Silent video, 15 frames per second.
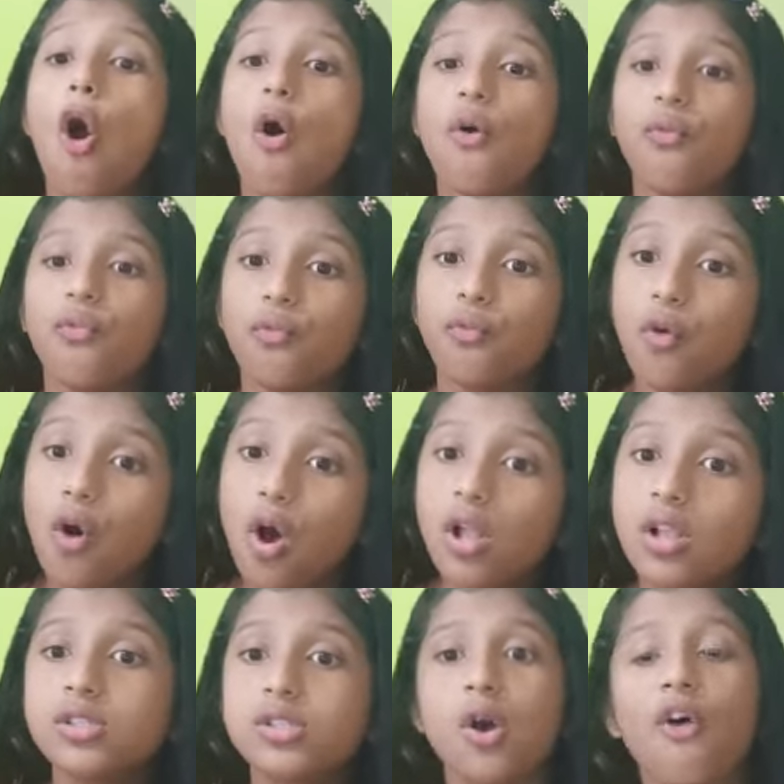of
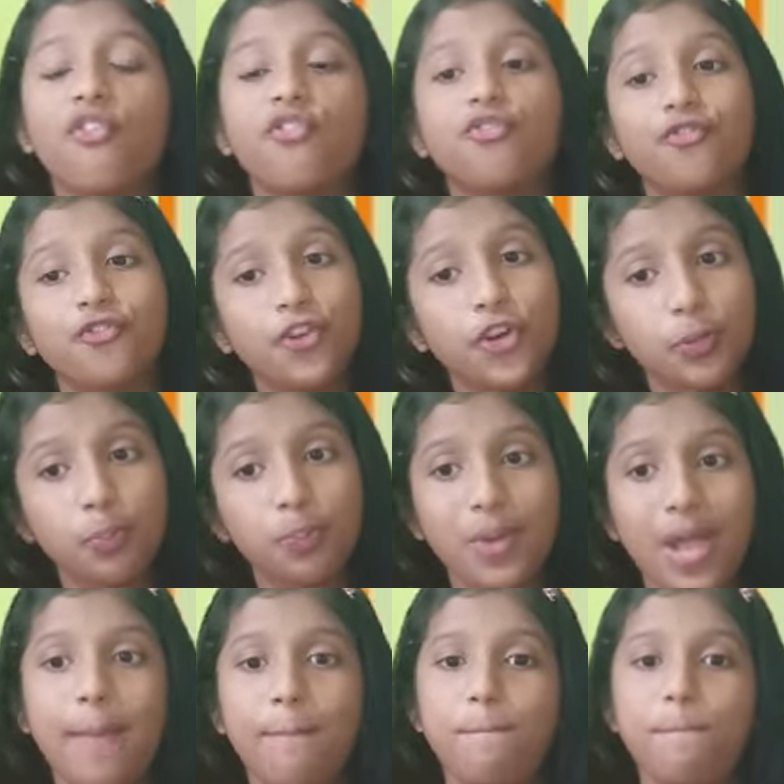walls of food
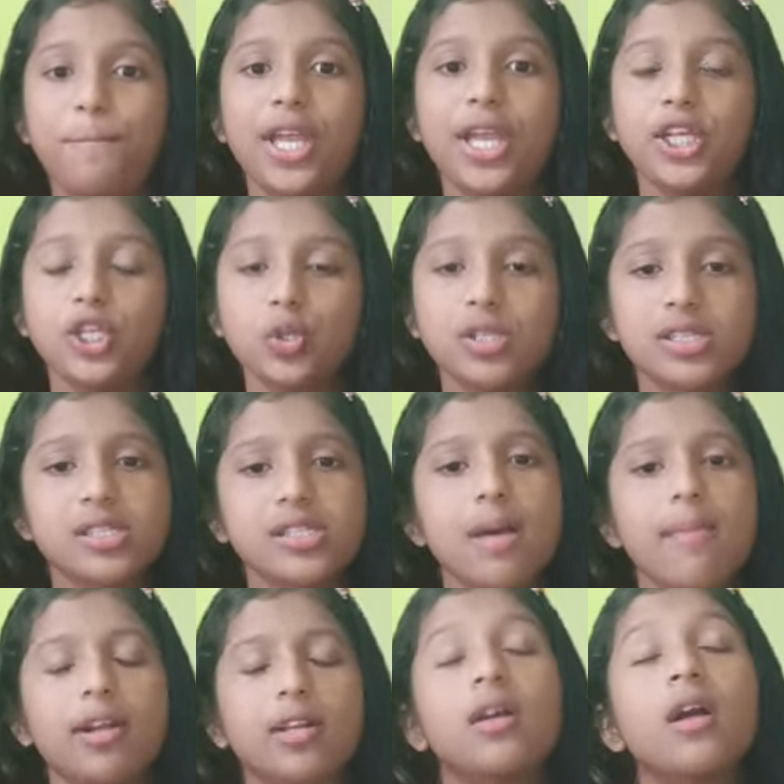pipe into the
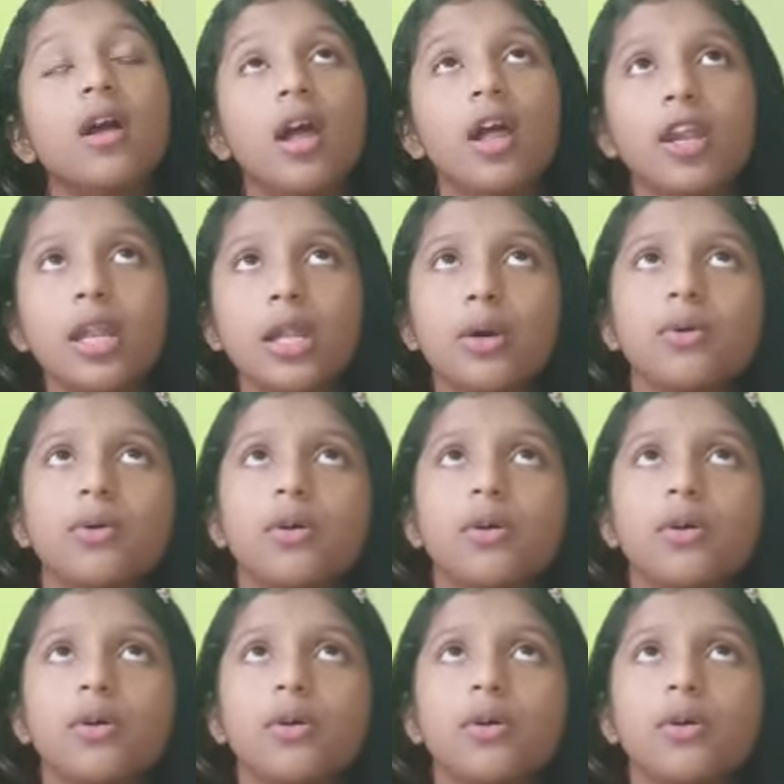stomach. Now,